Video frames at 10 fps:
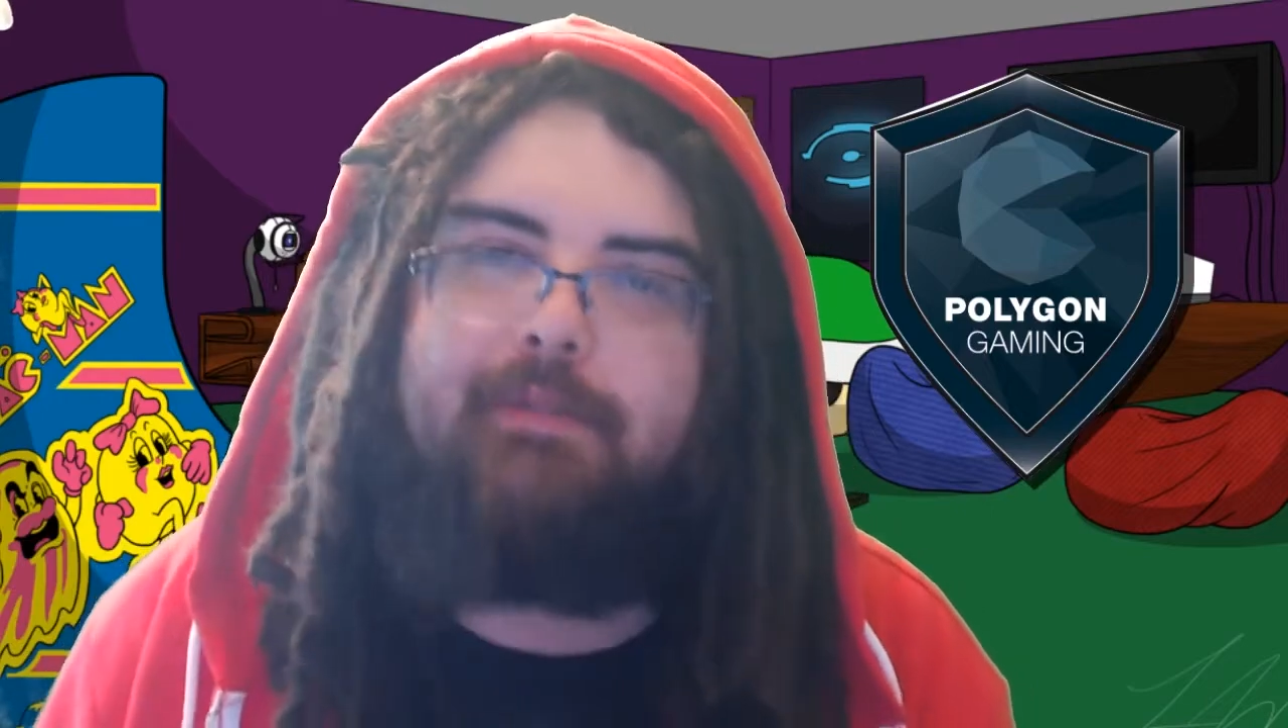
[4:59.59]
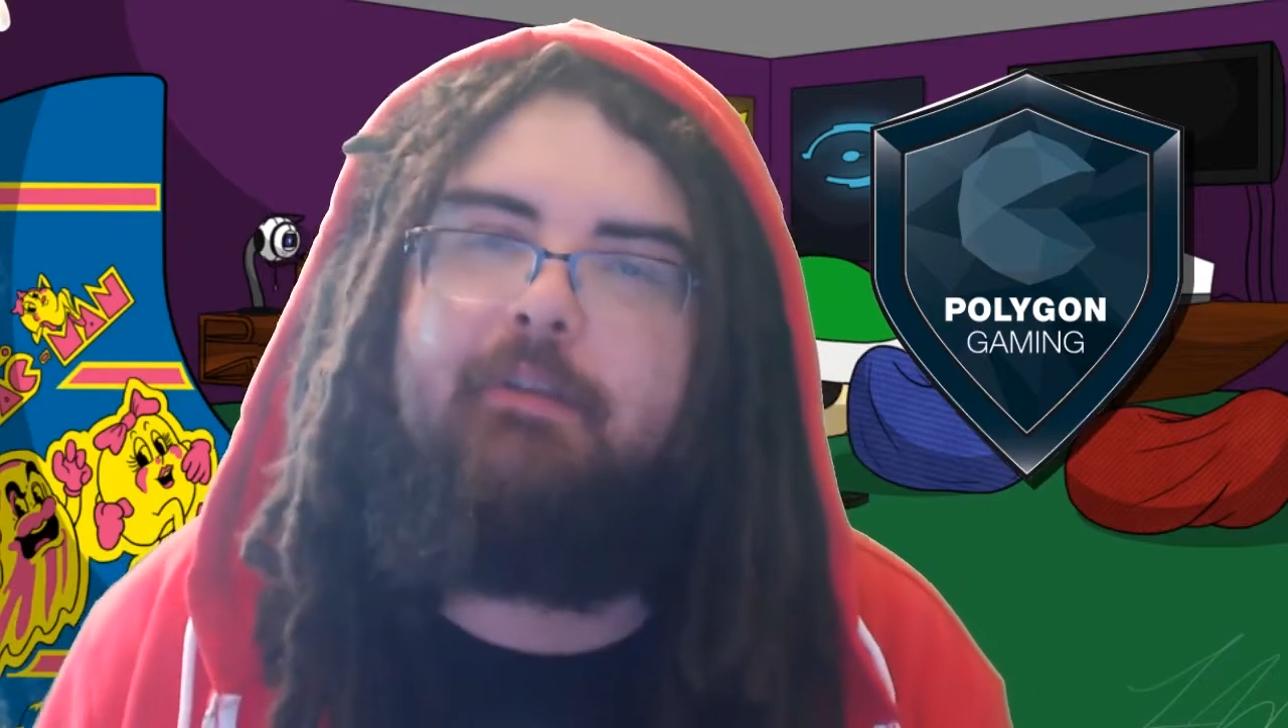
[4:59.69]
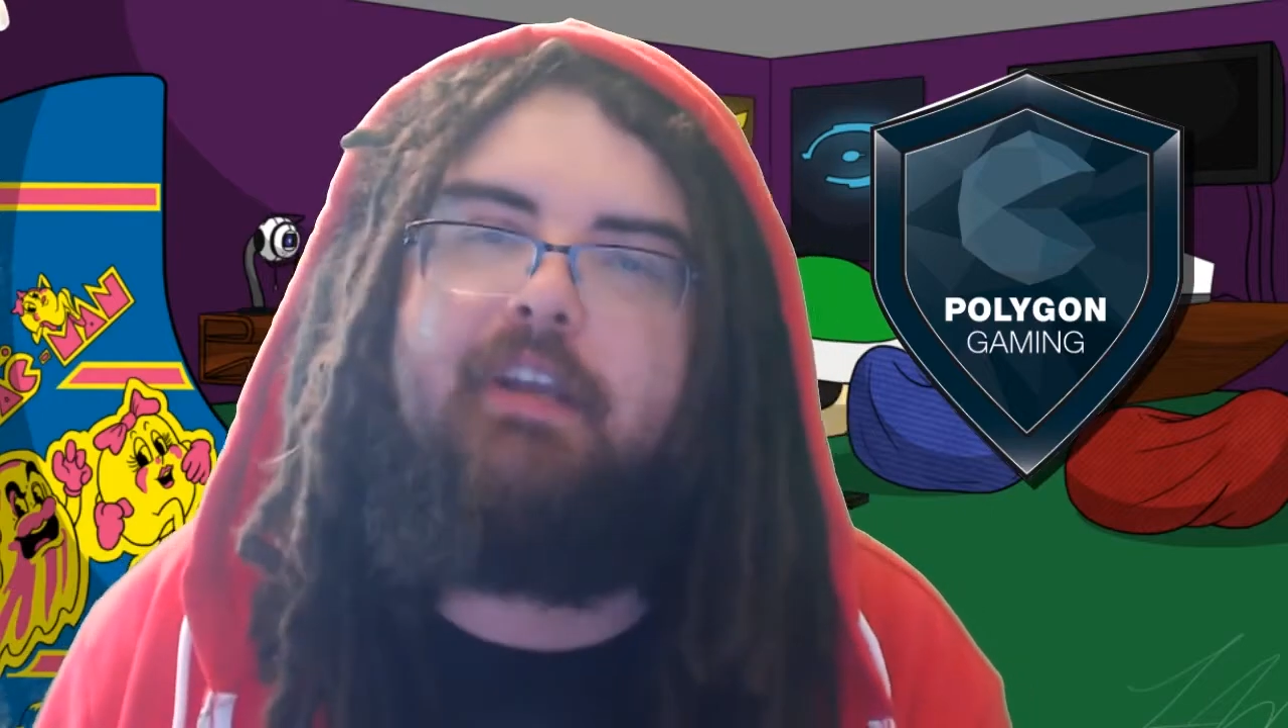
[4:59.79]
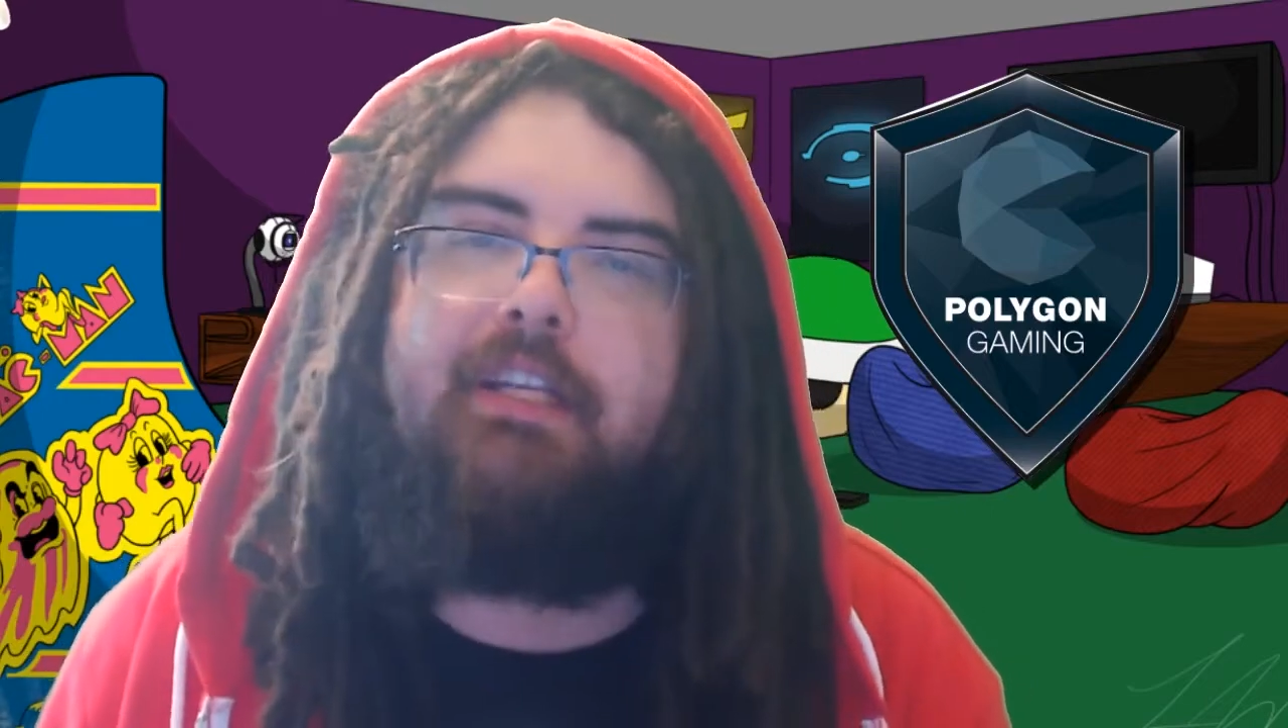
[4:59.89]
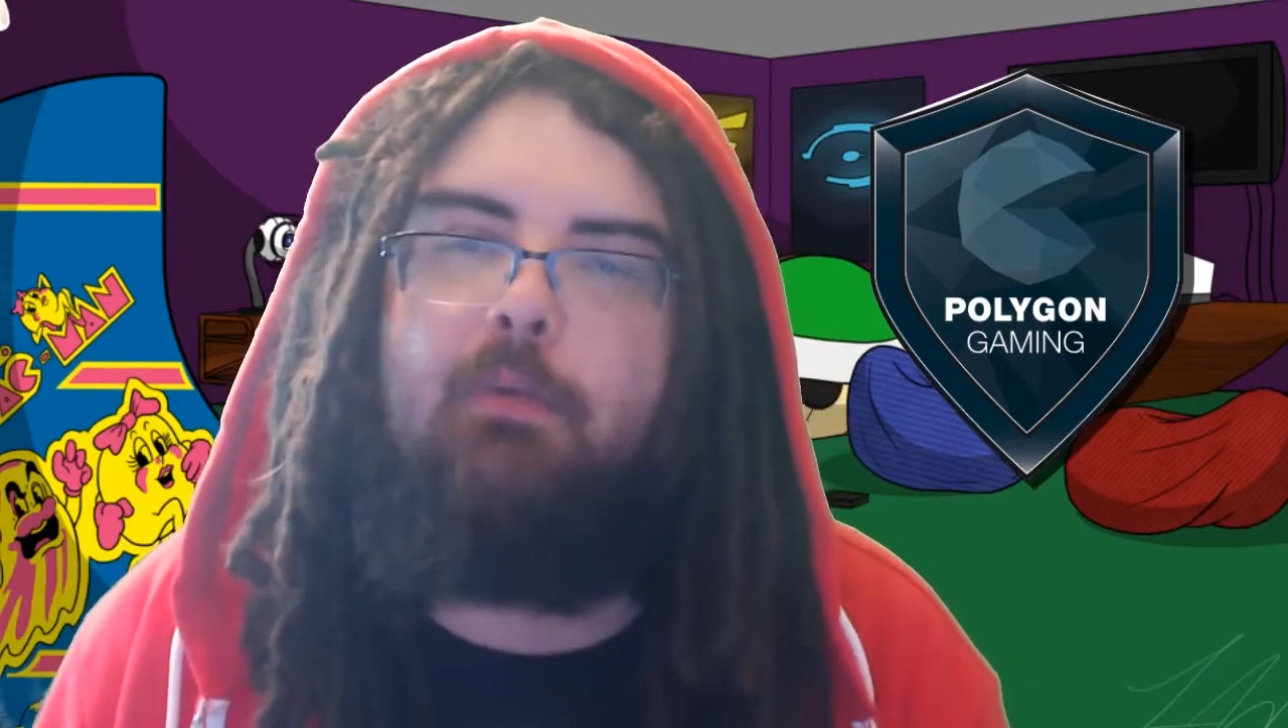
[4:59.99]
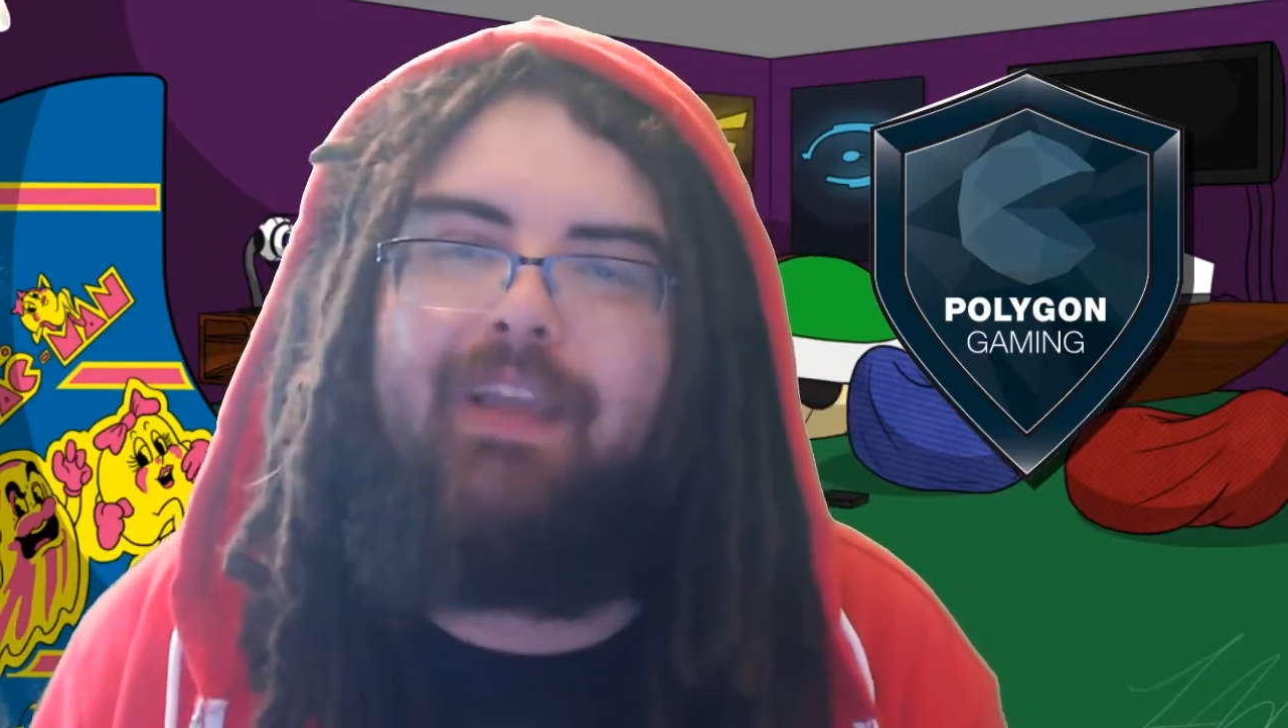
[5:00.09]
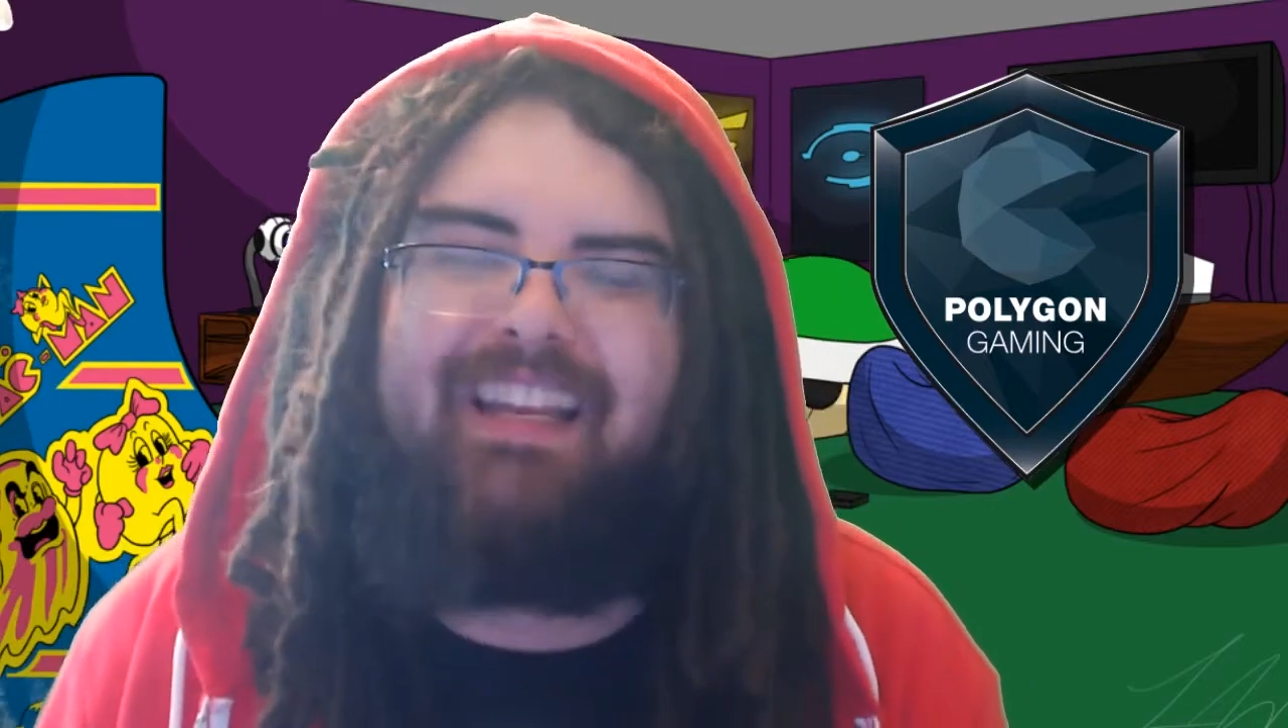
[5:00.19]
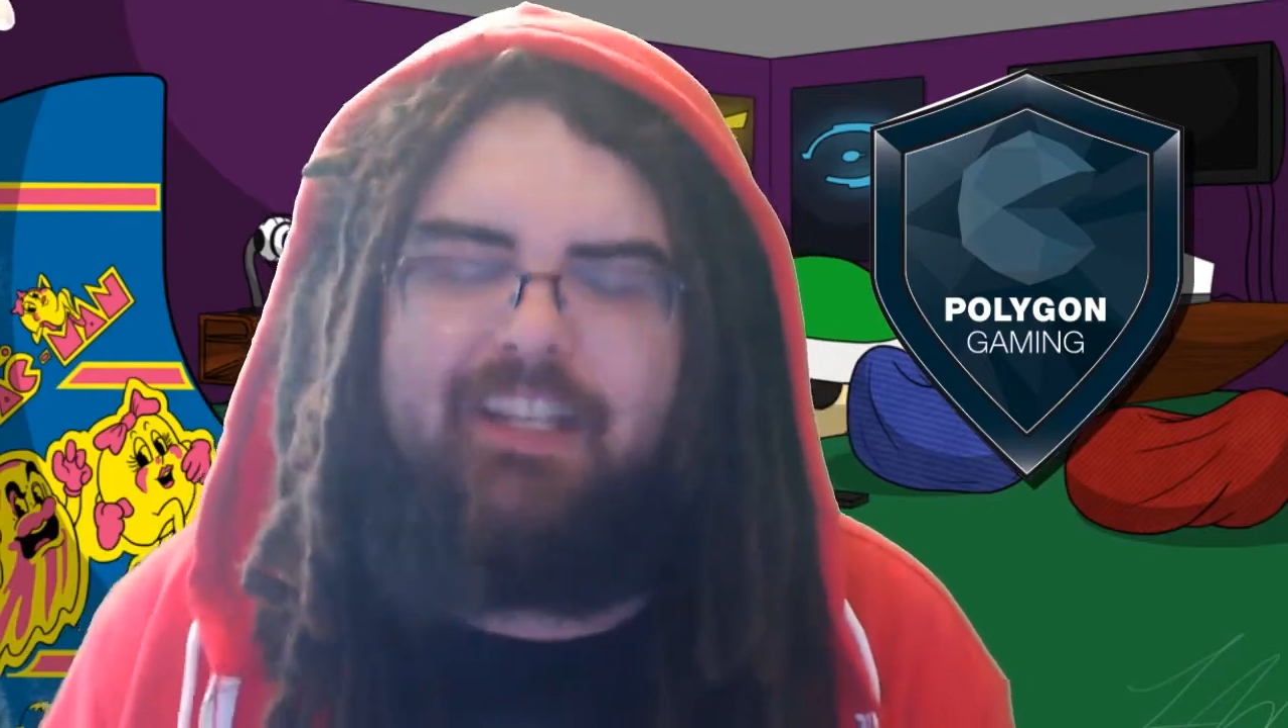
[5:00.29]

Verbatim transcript: playing to win,